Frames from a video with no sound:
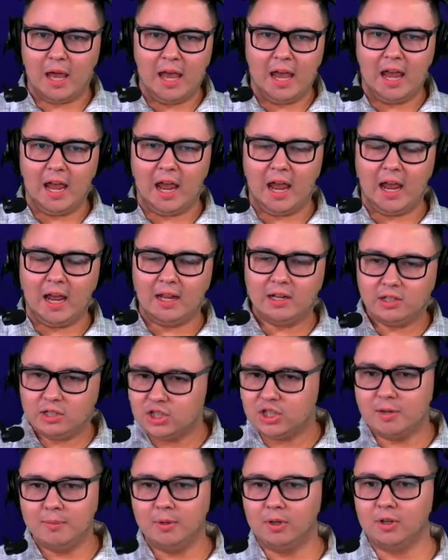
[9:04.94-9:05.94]
a
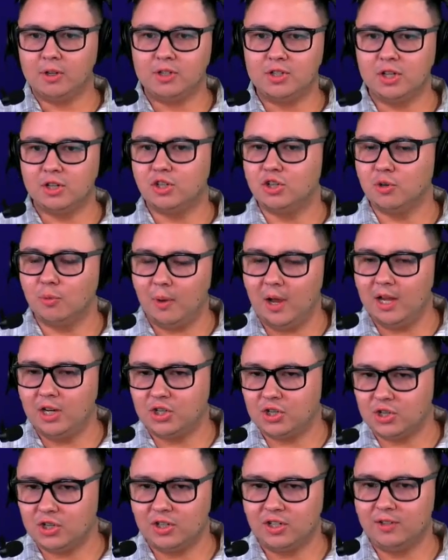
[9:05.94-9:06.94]
similar
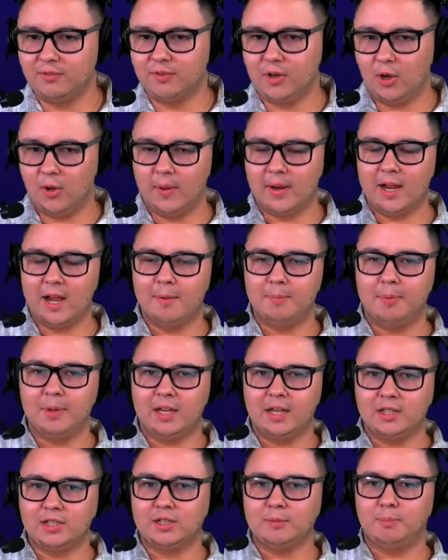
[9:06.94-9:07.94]
situation of going up
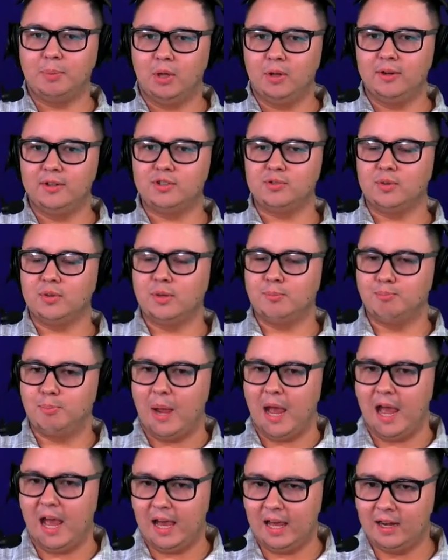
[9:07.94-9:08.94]
against opponents with a
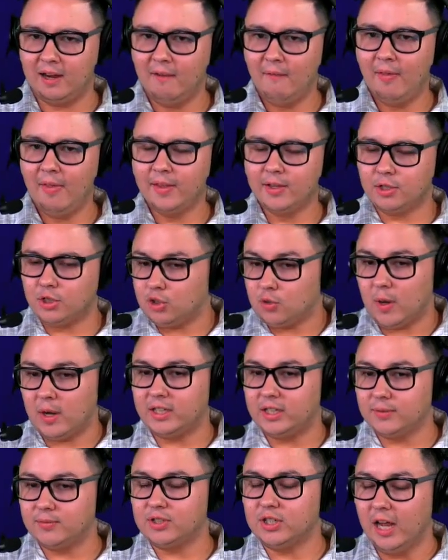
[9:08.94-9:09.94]
bad
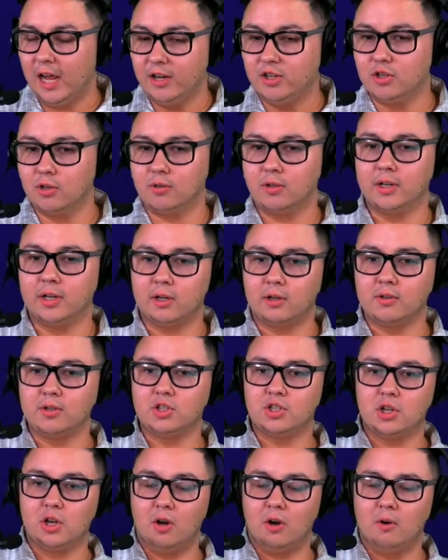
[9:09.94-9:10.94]
strength of schedule here.
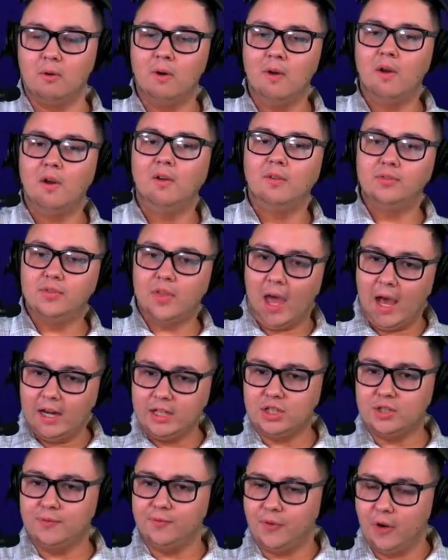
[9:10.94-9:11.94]
So
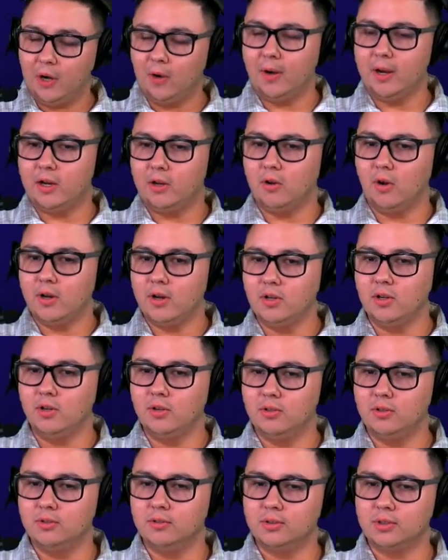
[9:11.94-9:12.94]
that's very good
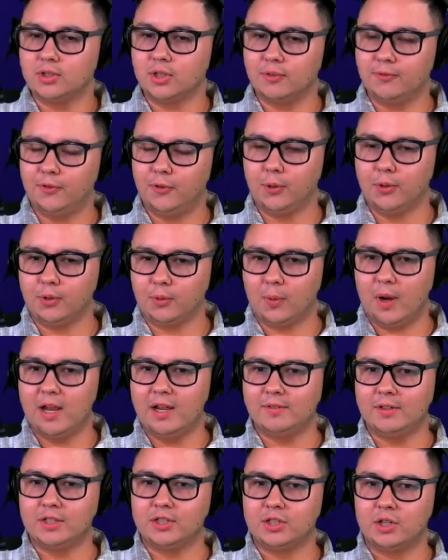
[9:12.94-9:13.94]
news for the
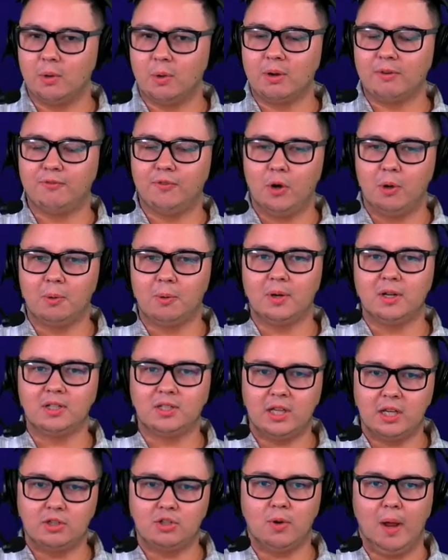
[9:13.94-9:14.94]
Ravens going forward as
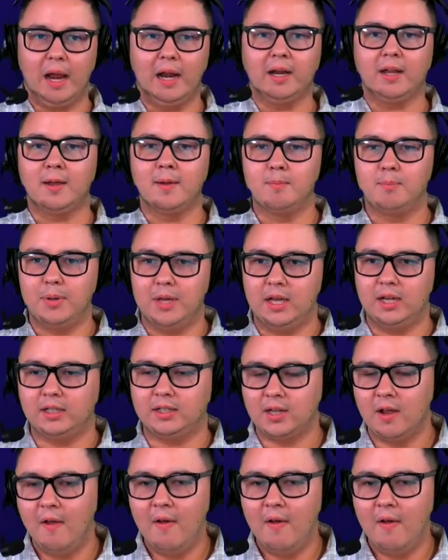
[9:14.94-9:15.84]
they try to compete